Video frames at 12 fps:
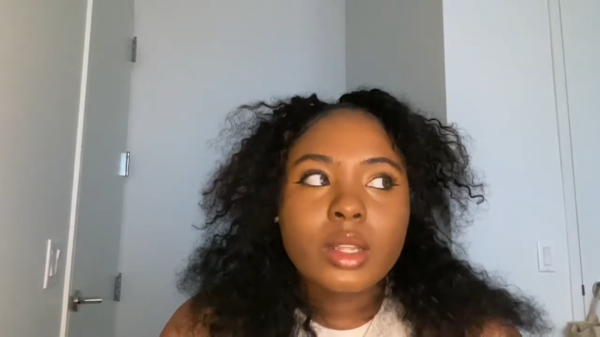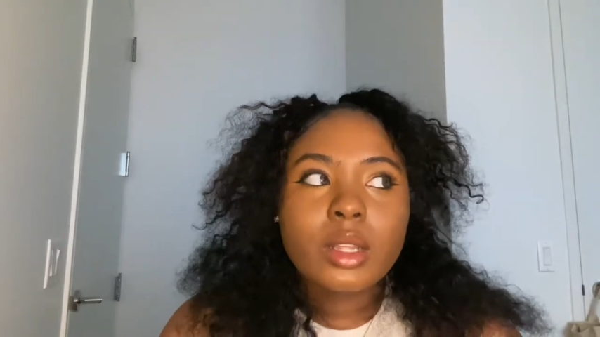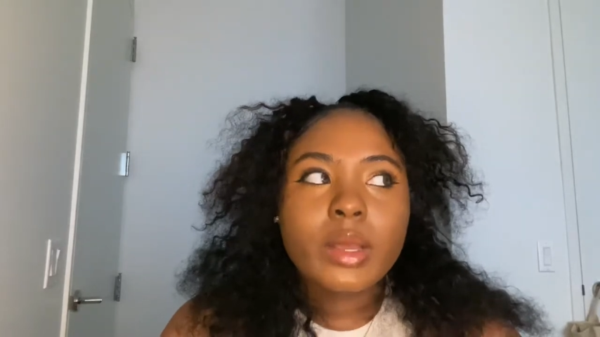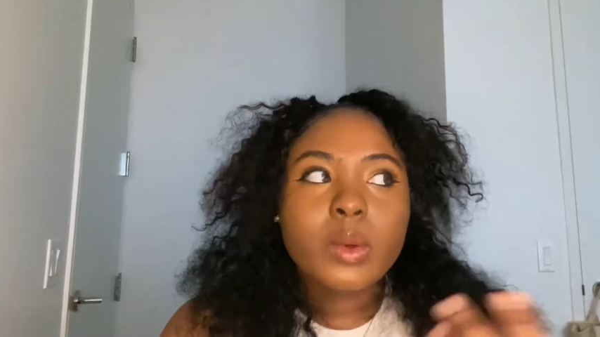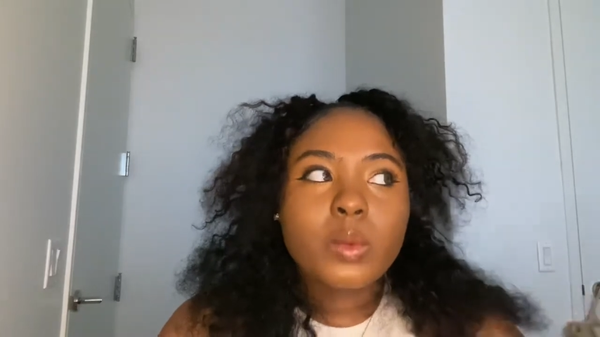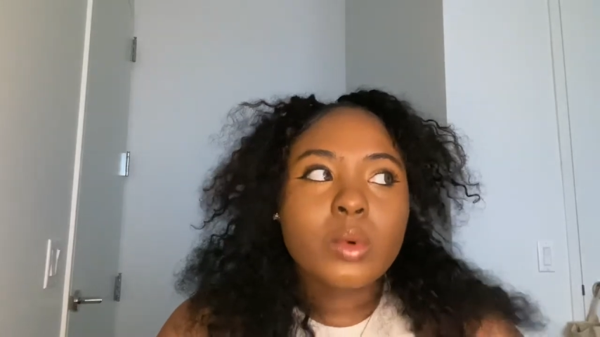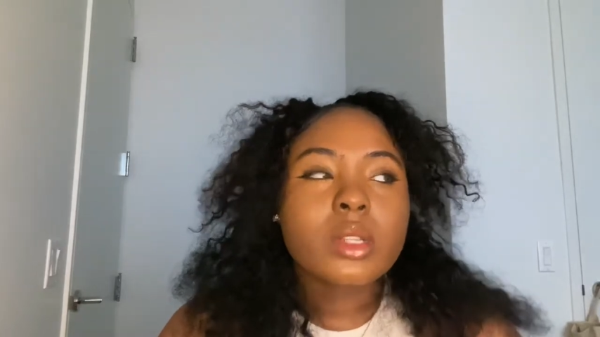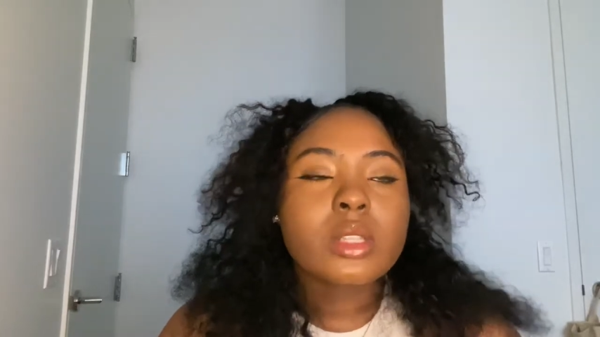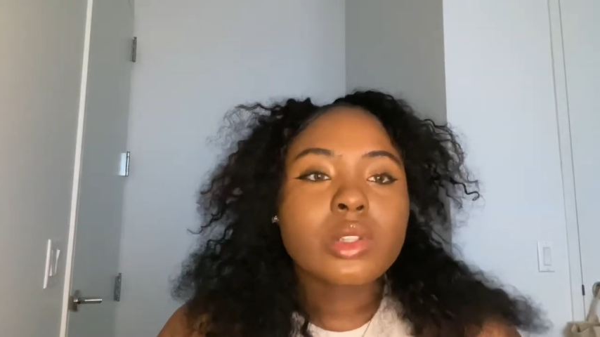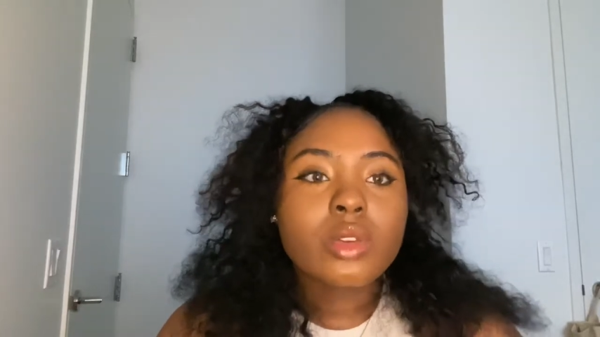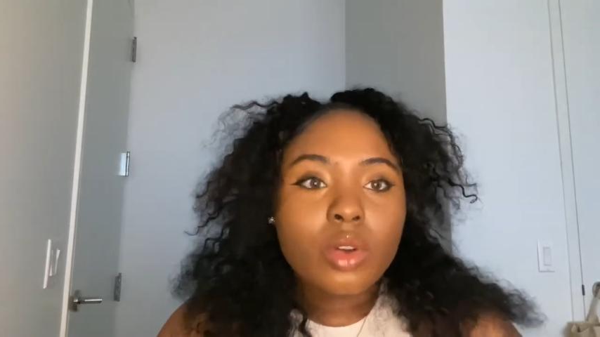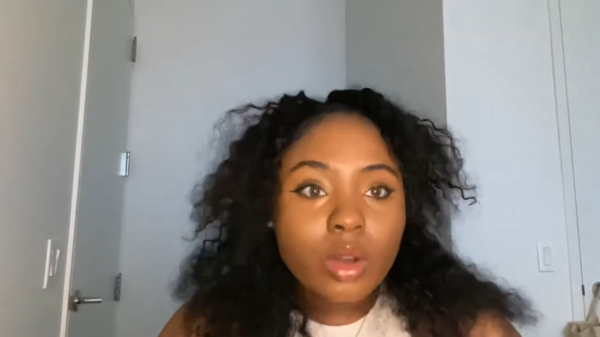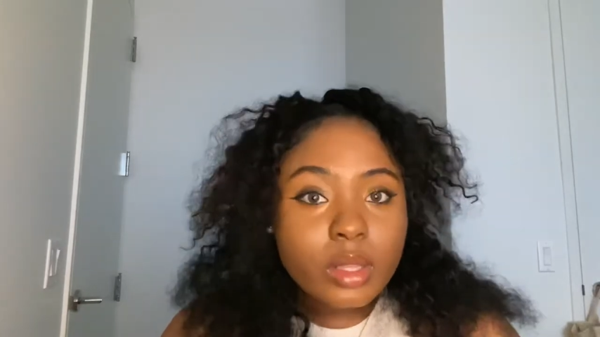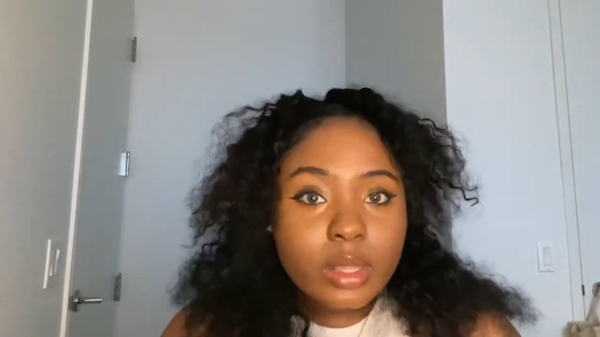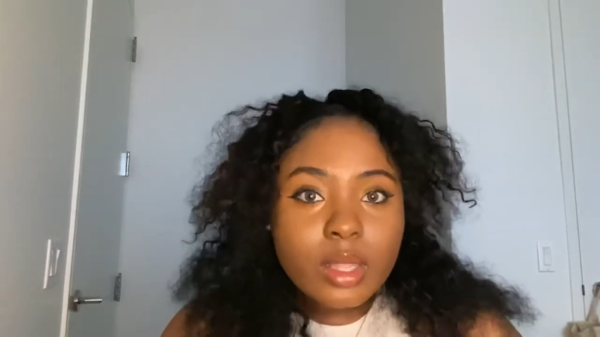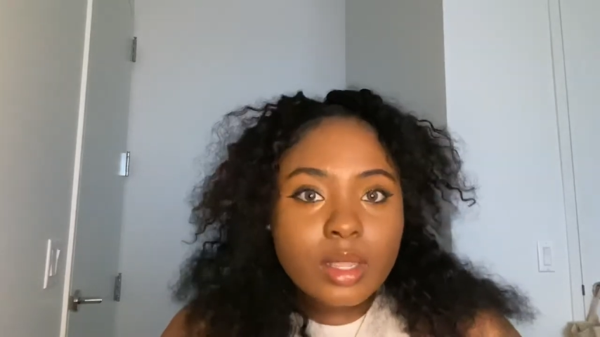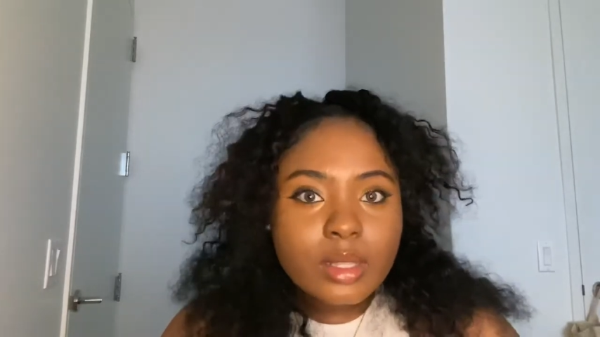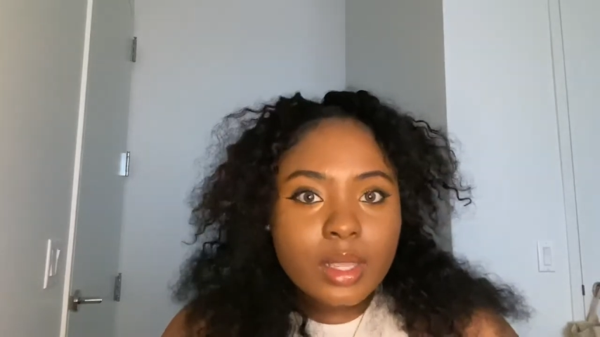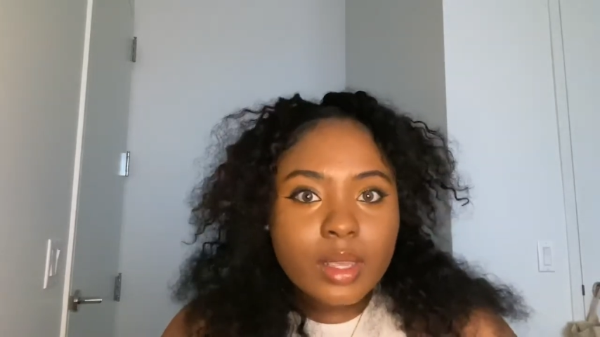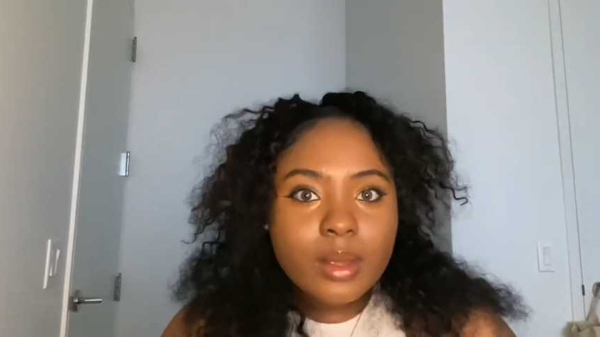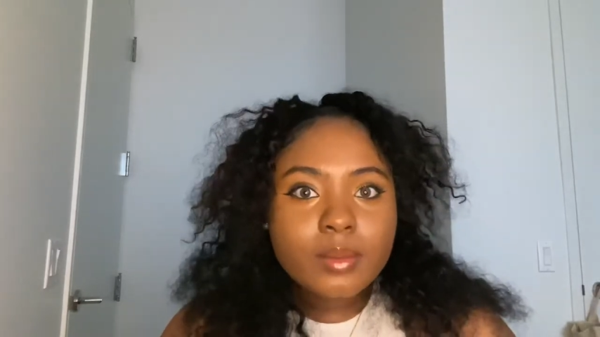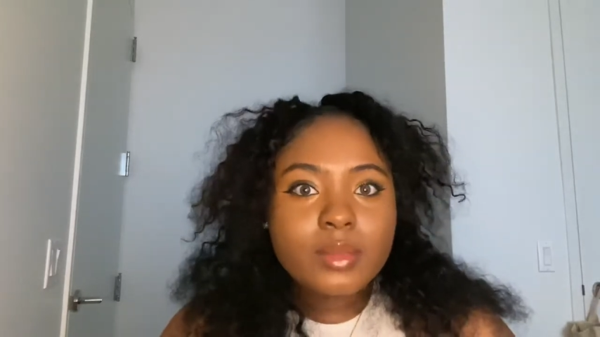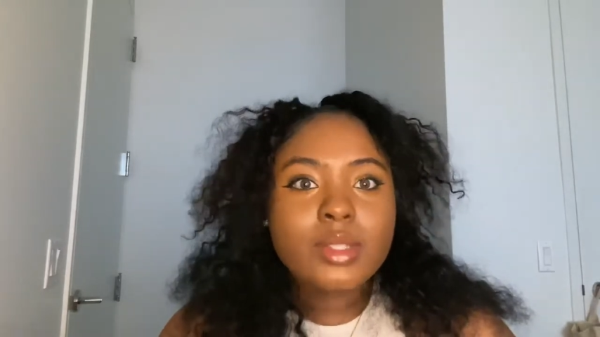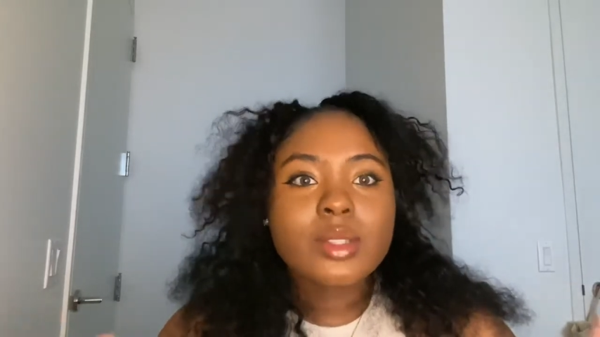like what's on the
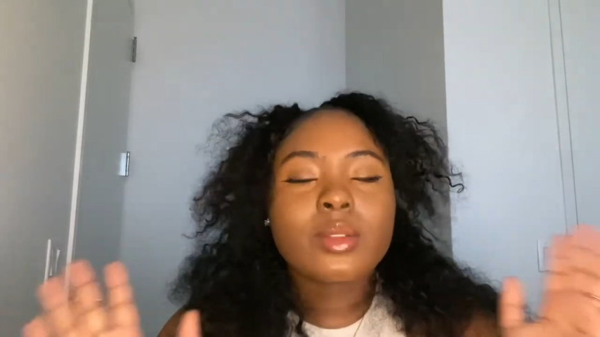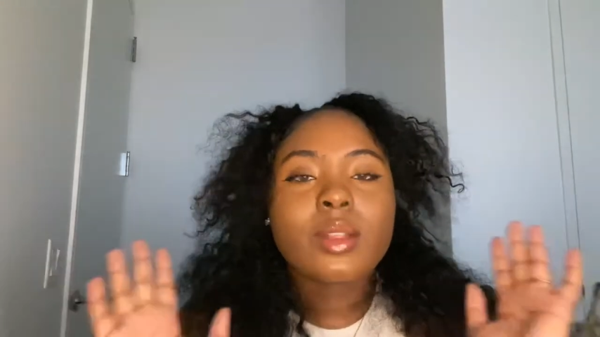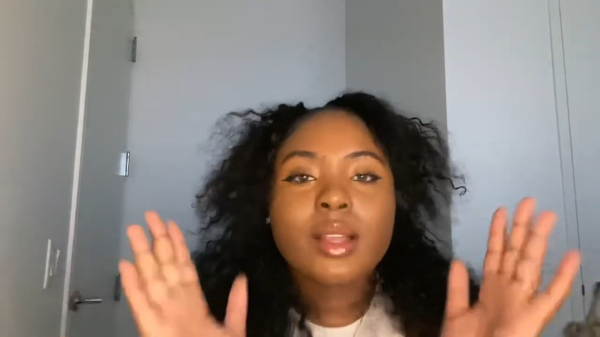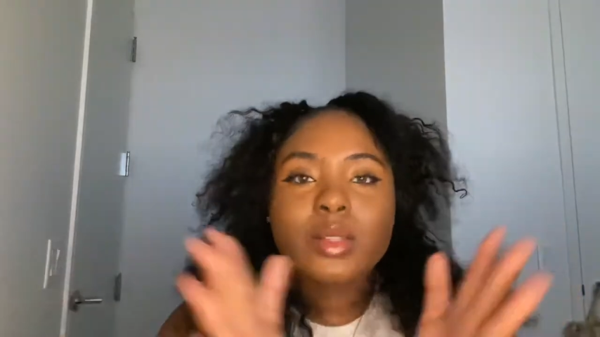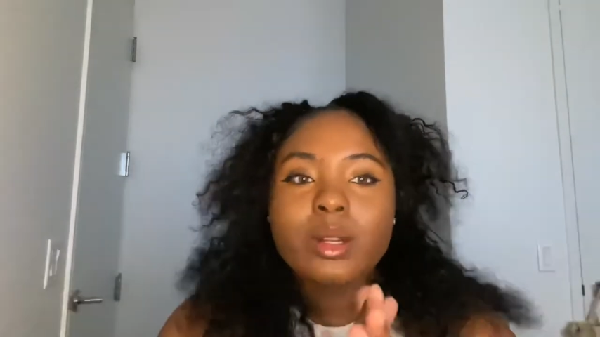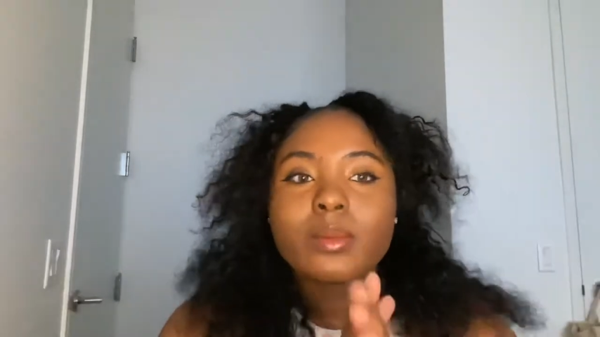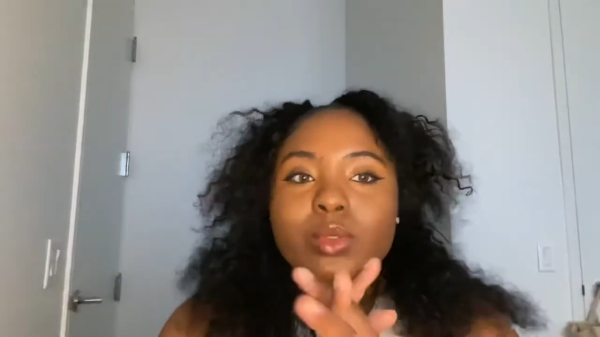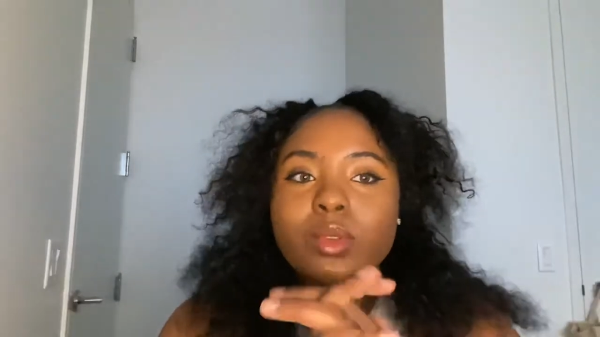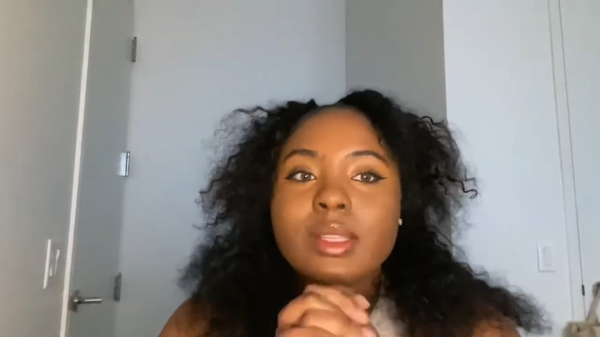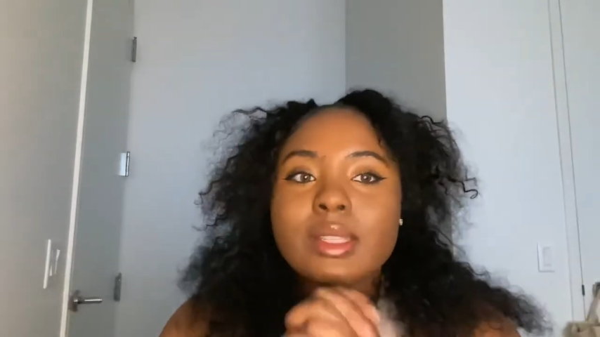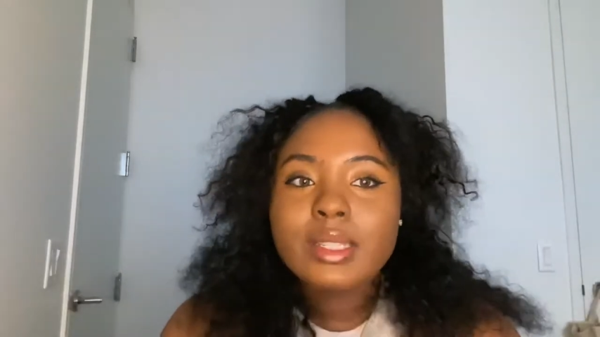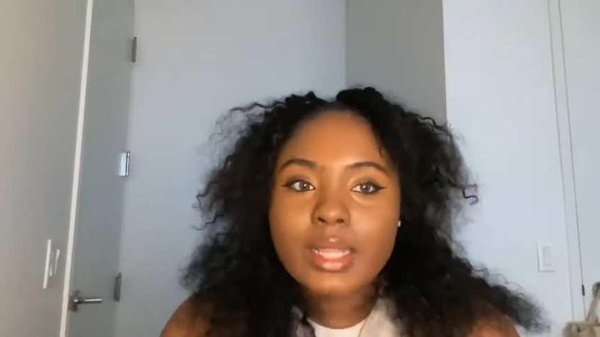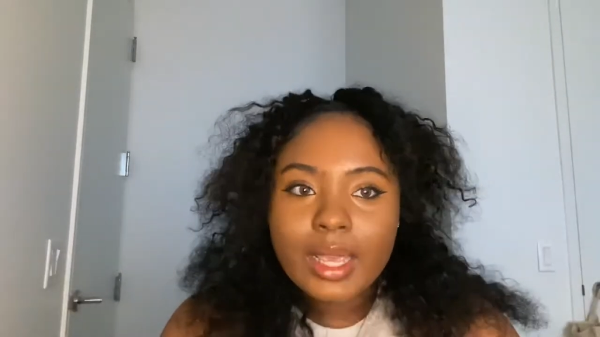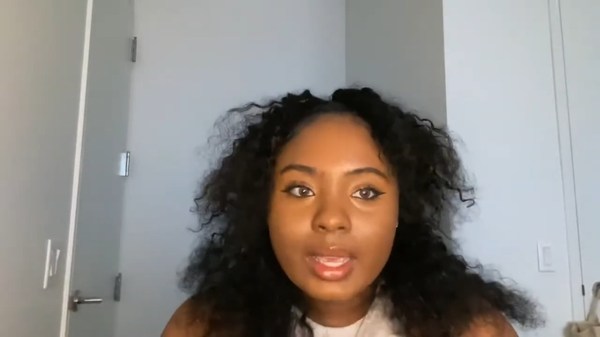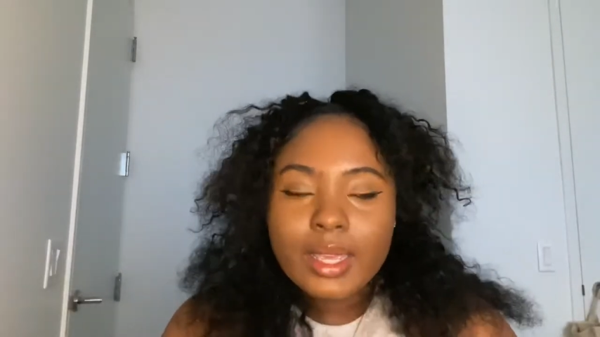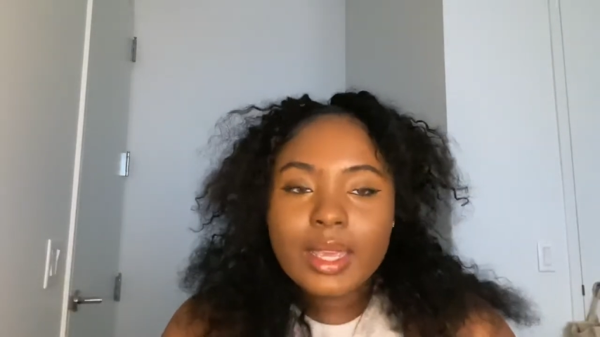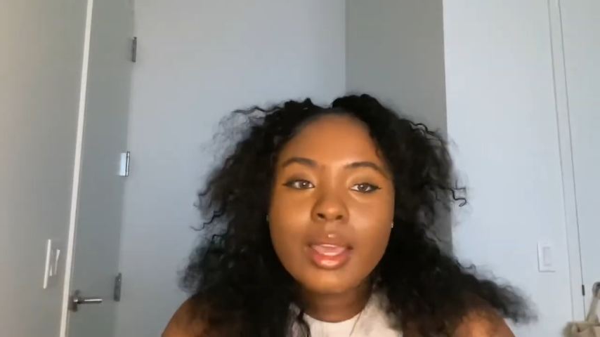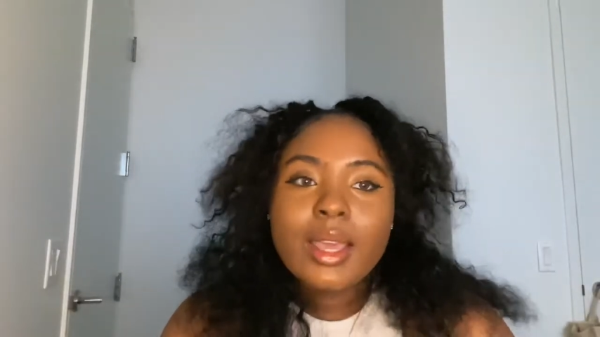exam. So that's what I'm doing today.